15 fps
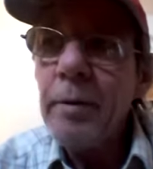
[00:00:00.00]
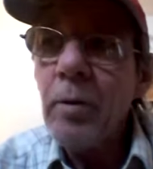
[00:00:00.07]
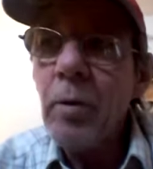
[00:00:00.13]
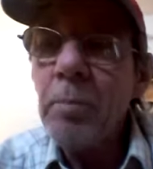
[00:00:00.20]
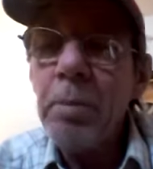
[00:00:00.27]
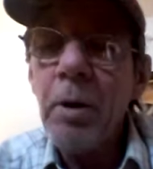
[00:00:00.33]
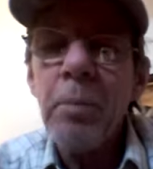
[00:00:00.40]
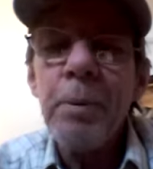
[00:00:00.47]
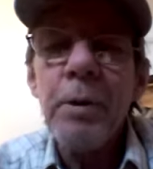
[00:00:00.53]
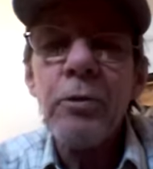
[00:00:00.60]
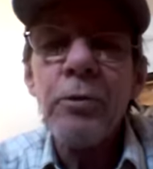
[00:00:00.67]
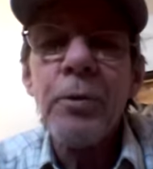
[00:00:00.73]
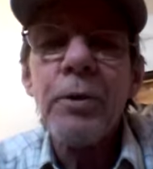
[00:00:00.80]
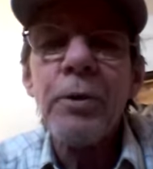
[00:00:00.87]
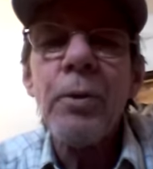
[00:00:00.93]
or
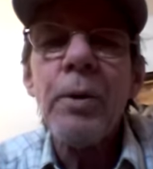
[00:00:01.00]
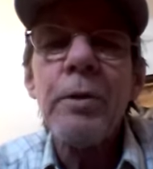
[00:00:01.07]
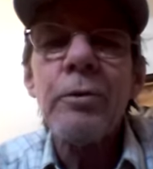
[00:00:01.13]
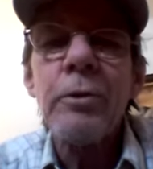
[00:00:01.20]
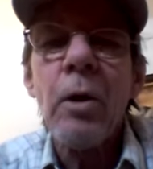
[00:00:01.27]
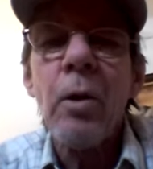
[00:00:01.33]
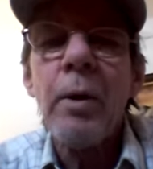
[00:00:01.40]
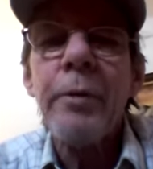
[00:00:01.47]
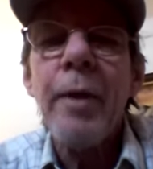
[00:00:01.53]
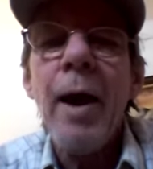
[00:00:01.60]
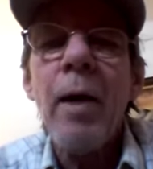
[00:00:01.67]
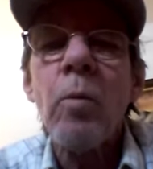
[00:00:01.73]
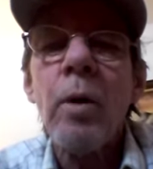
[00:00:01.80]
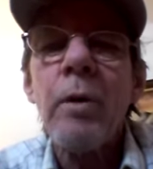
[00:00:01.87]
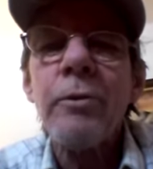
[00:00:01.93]
purpose for doing so, and
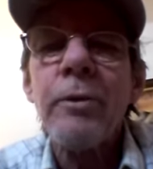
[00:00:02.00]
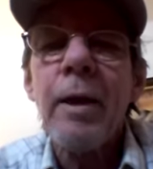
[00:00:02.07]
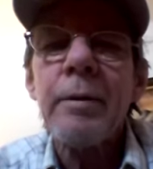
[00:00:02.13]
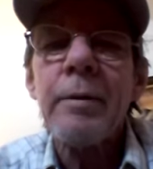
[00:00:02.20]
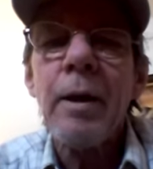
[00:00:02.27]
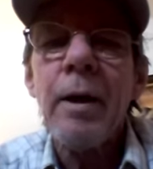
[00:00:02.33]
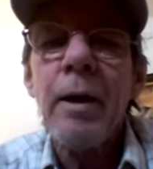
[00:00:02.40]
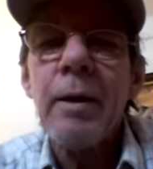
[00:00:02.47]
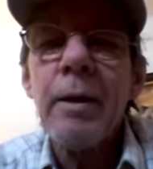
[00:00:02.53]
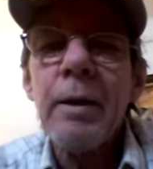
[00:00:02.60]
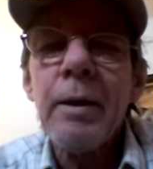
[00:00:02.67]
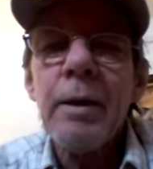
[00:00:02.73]
that was that uh,